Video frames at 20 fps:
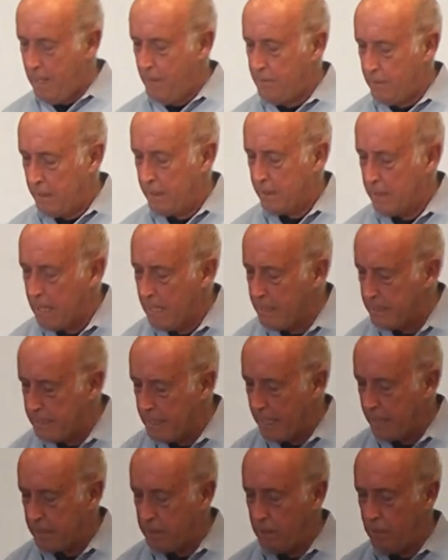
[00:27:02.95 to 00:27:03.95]
ever
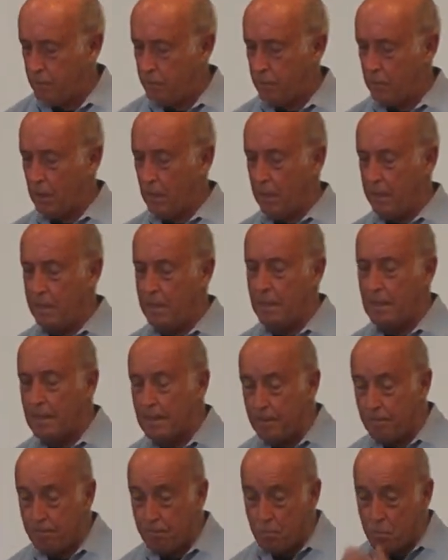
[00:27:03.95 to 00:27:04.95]
contacted Freud,
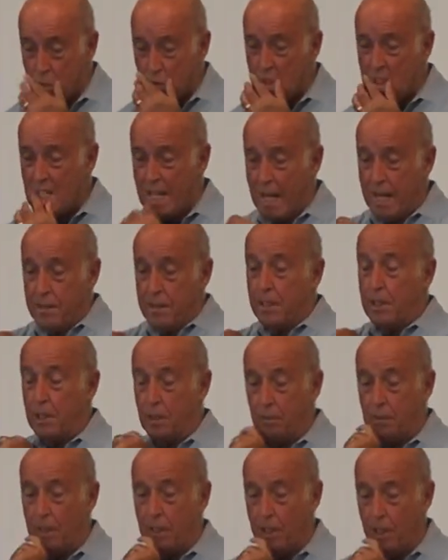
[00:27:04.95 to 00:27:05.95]
I think
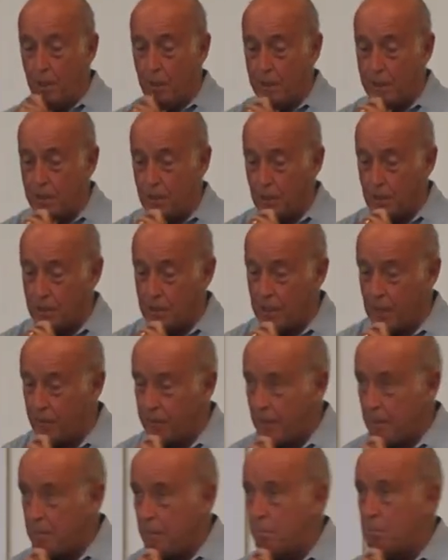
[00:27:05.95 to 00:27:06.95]
you really owe it to
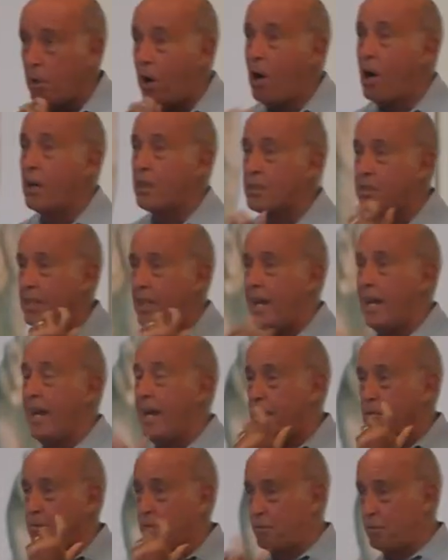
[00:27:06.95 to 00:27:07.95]
yourself. I mean, Marx
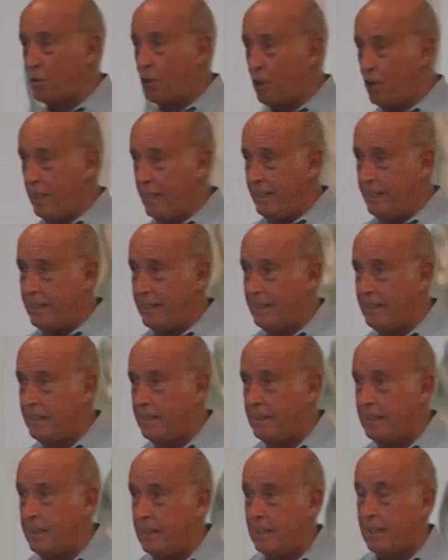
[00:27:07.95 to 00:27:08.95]
and Freud
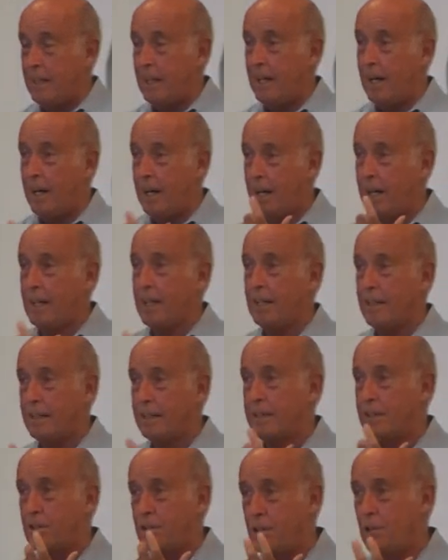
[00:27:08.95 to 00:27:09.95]
are
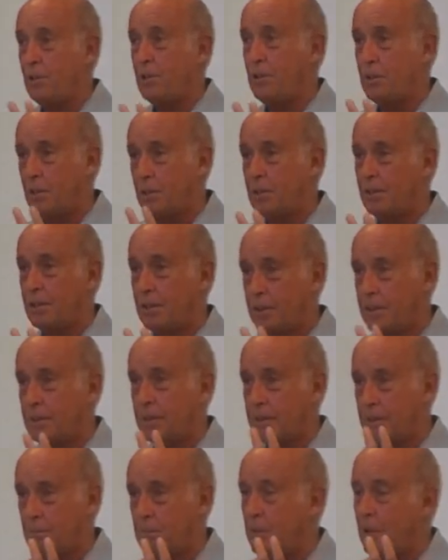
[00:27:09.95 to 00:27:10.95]
the two
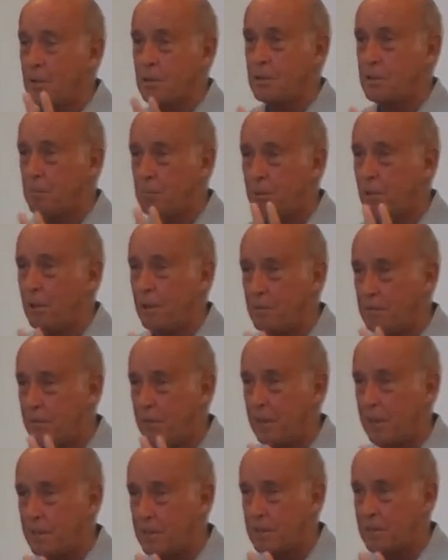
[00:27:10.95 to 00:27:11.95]
most important
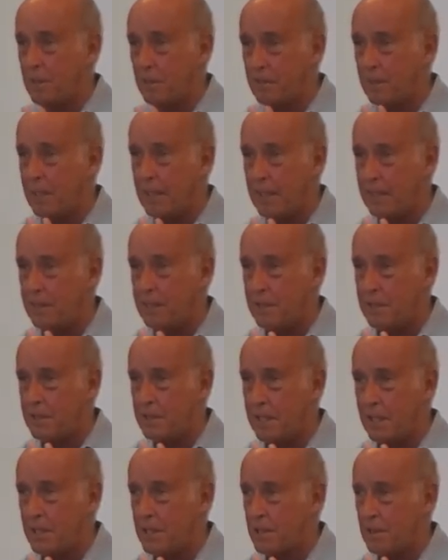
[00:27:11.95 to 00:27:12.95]
figures of the 19th
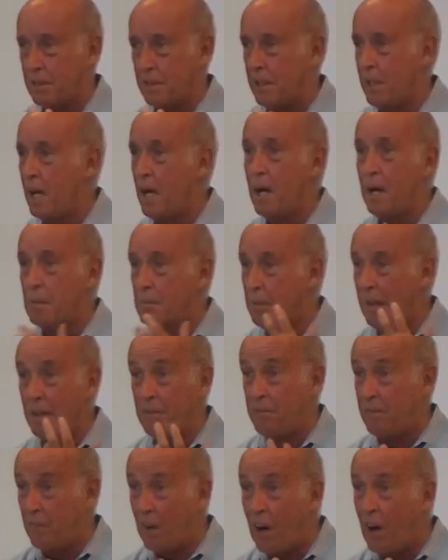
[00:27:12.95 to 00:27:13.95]
century by
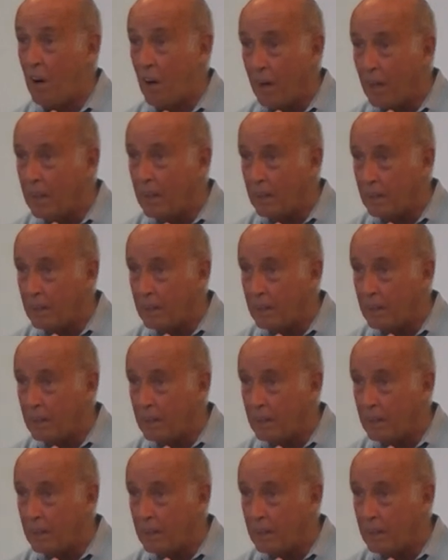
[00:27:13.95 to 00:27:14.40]
far.